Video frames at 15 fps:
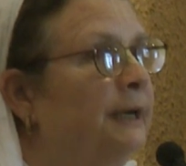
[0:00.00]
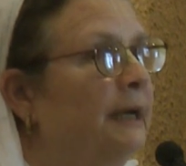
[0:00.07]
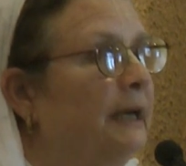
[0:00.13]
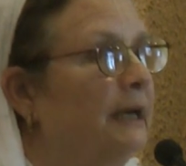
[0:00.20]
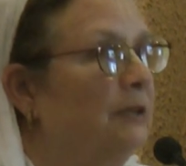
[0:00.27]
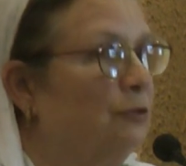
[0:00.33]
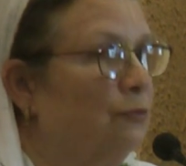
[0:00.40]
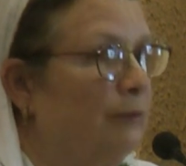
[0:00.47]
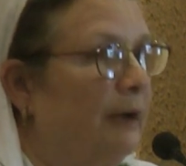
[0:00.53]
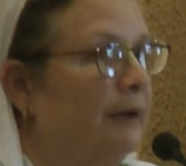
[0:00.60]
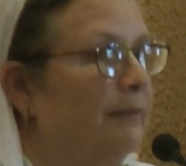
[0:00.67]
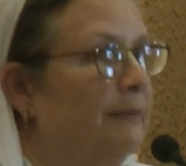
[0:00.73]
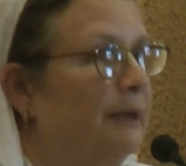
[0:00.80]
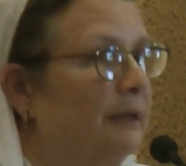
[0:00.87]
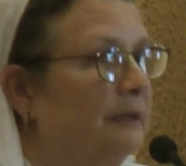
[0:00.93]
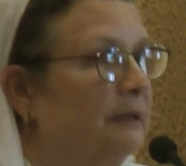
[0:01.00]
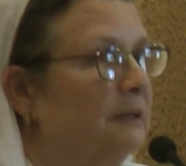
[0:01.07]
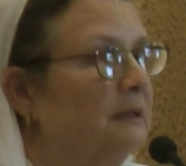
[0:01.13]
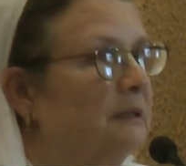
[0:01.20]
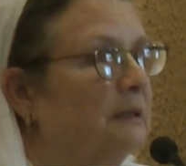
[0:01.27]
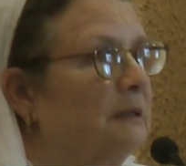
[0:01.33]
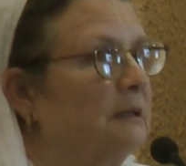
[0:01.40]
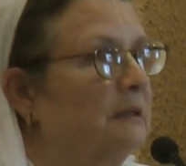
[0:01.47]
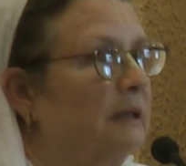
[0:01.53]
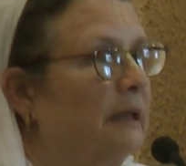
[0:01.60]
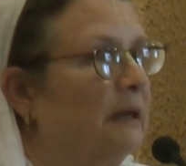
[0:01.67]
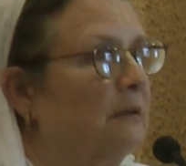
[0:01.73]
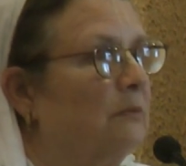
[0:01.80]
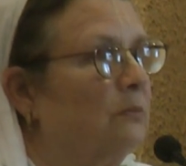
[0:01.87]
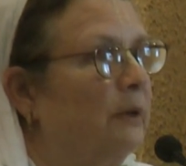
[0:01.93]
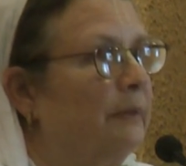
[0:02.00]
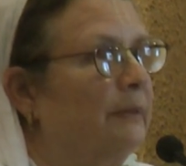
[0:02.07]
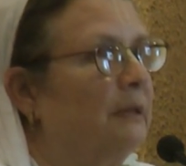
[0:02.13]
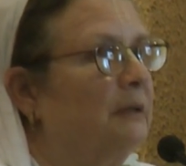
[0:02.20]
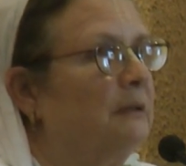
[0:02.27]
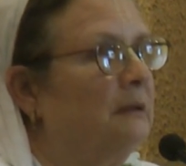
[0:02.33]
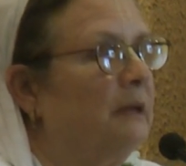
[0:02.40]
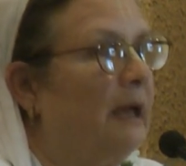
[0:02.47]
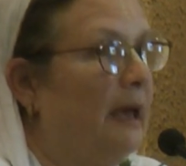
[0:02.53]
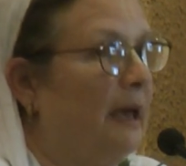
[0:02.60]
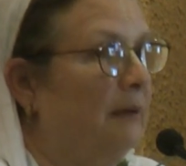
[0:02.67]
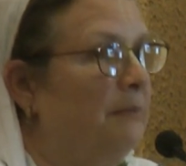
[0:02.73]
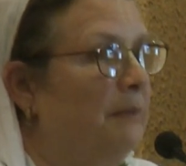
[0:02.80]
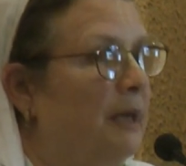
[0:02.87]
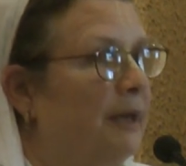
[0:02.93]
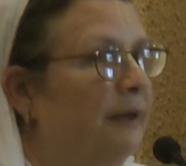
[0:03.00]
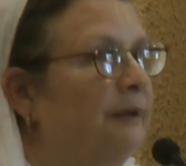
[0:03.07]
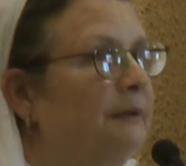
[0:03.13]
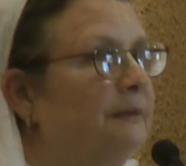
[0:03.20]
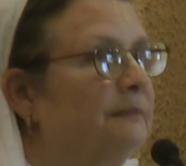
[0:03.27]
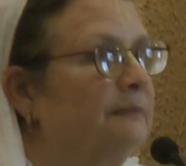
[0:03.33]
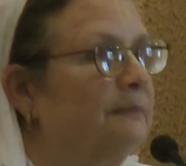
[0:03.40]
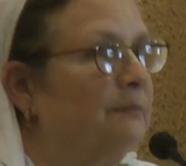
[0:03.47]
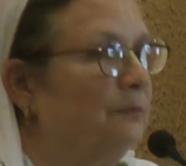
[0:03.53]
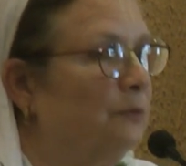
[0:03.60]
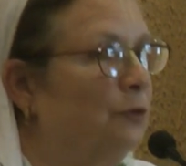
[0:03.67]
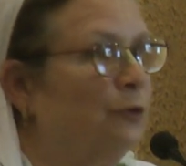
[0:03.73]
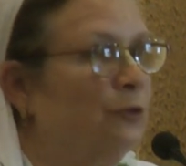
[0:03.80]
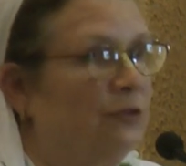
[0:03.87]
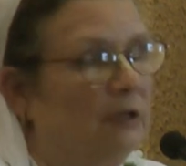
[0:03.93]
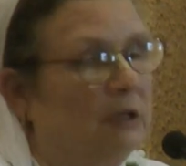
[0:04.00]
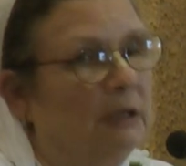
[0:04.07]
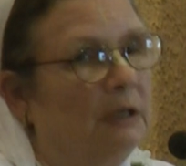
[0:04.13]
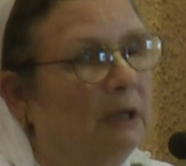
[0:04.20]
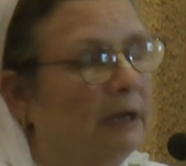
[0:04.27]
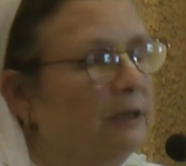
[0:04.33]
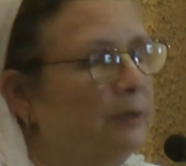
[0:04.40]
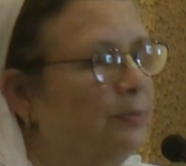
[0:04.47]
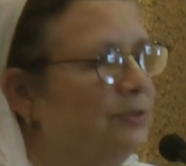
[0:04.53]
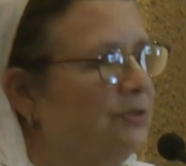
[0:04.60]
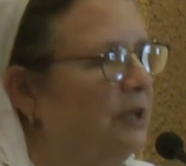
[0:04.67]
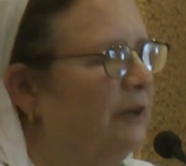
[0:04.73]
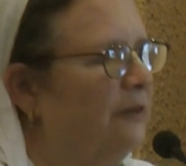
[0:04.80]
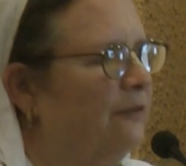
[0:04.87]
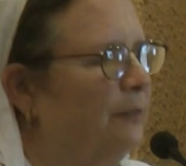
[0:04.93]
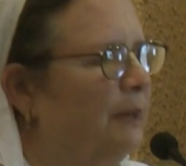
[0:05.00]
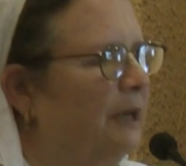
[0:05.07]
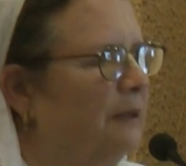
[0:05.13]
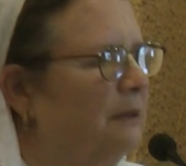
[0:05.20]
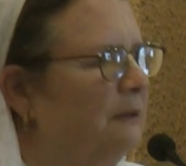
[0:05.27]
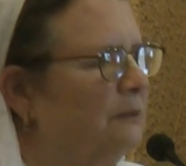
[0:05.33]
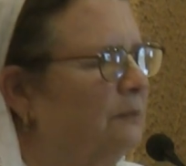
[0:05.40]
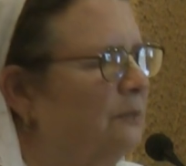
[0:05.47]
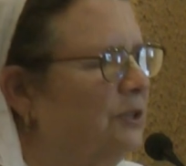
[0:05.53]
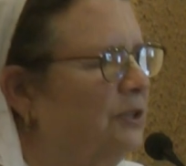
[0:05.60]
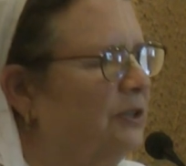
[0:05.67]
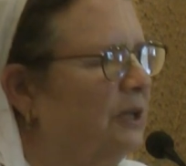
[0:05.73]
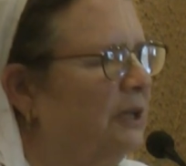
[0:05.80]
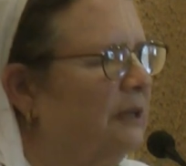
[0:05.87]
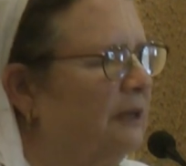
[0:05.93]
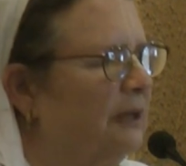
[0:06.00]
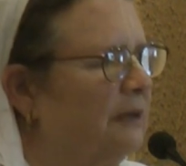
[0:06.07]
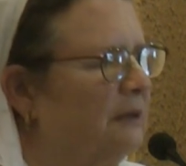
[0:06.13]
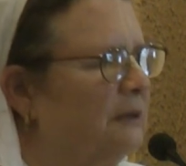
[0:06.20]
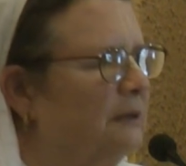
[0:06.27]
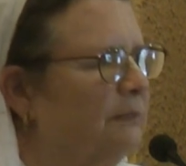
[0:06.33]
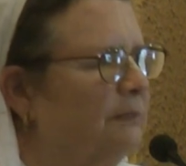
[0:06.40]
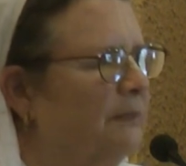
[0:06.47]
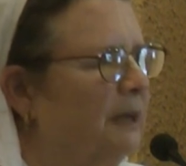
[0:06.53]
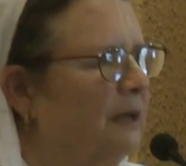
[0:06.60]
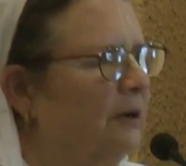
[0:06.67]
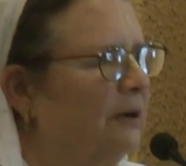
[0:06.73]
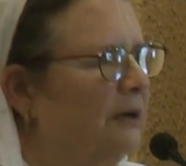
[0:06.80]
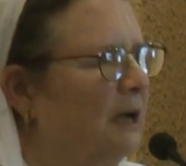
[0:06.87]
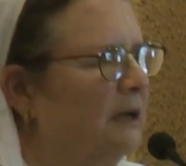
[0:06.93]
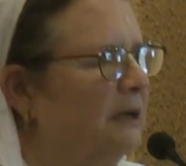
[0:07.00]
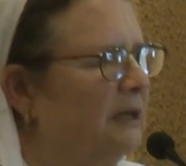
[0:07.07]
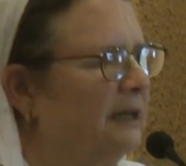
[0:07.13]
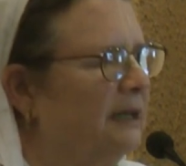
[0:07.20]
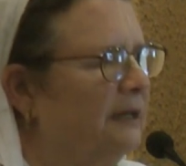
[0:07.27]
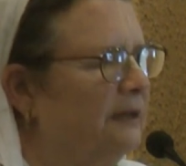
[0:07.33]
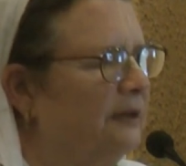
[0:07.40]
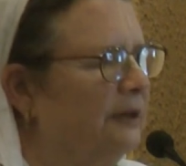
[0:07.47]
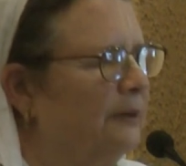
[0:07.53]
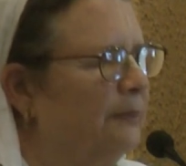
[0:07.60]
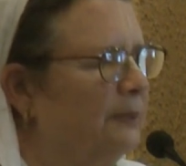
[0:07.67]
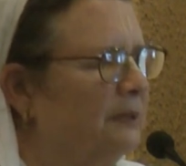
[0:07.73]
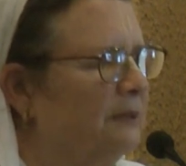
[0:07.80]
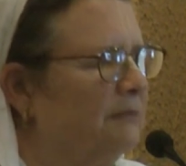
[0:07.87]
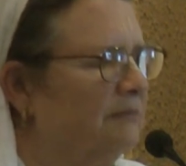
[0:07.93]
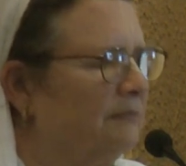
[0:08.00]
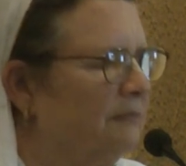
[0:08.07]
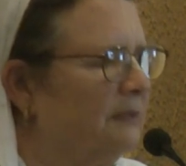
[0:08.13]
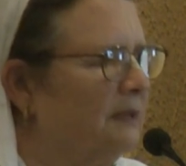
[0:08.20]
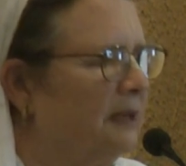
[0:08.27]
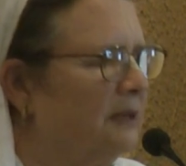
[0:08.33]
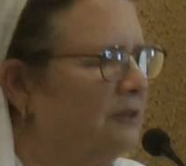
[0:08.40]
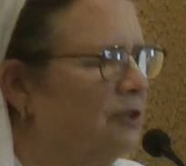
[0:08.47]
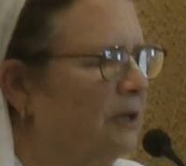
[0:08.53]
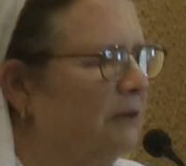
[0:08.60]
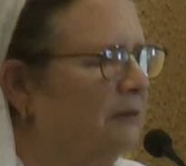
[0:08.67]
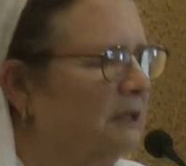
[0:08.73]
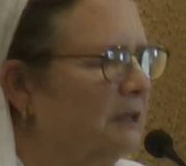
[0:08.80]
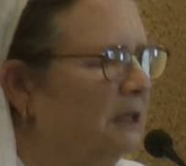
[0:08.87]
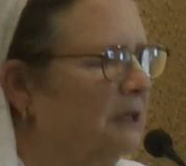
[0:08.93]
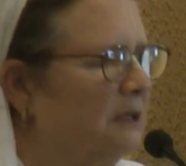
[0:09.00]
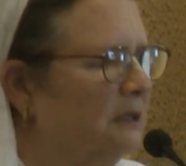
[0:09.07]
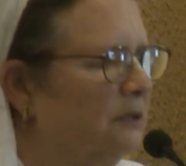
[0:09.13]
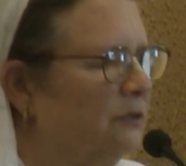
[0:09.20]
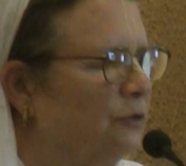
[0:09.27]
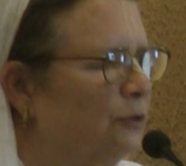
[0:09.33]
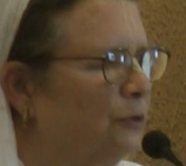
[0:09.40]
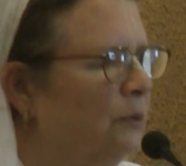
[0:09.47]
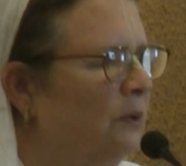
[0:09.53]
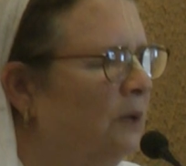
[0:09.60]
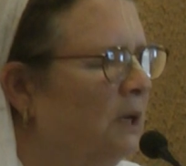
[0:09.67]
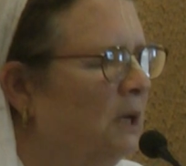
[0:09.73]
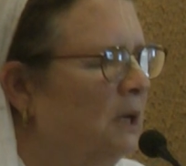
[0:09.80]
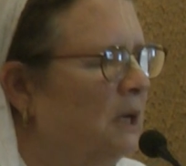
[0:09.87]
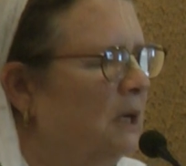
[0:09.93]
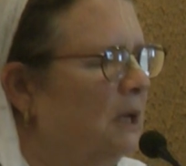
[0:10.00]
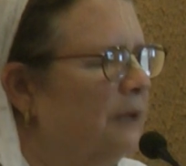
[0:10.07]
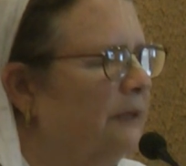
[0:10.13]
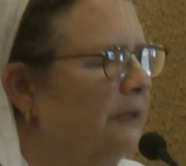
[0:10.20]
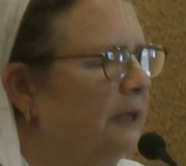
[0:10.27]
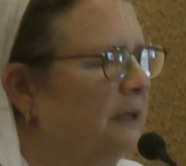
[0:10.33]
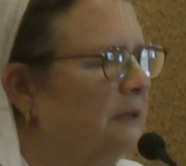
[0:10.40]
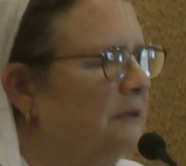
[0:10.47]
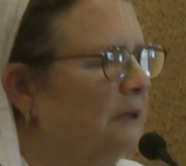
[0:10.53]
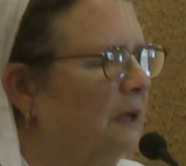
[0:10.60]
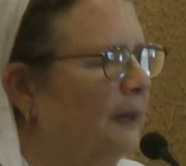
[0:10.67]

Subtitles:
it's recommended that women and men, you see 90% of men, we think that men are not going to get there, but they generally get there too, that